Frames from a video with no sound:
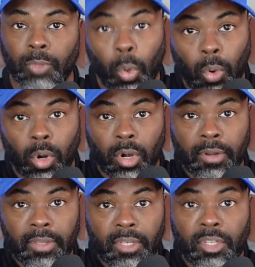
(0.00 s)
Or
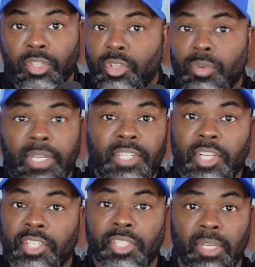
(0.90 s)
you can
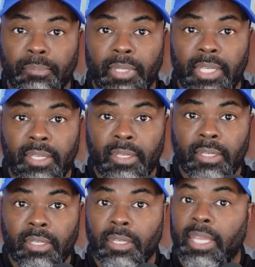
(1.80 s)
just simply
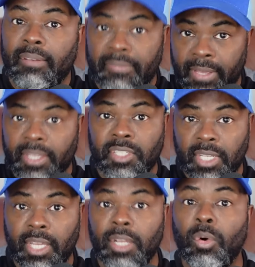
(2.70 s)
invest
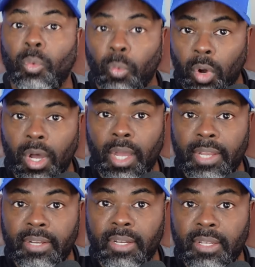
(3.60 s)
in
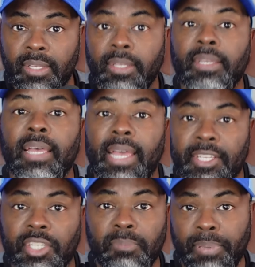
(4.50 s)
one
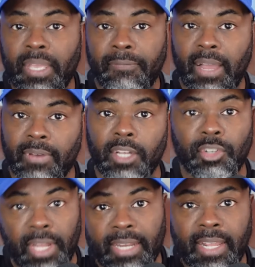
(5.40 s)
S&P
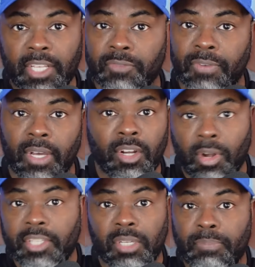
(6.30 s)
500 index fund or
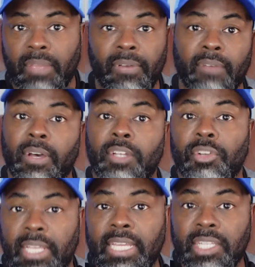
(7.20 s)
S&P
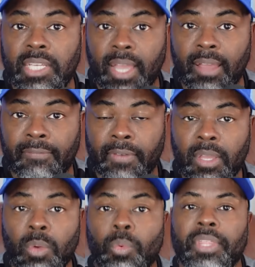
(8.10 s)
500 ETF
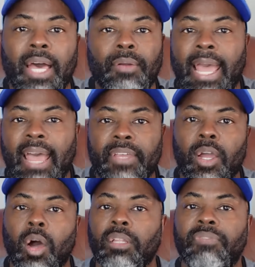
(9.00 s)
without having
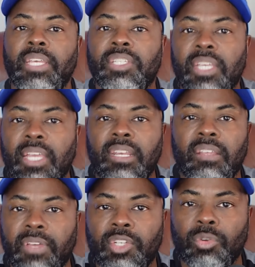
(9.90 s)
all of these
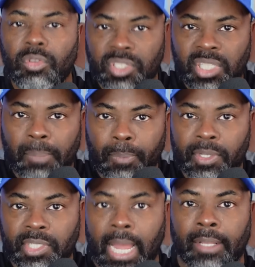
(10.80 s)
individual separate
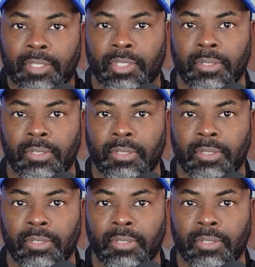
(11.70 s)
stocks.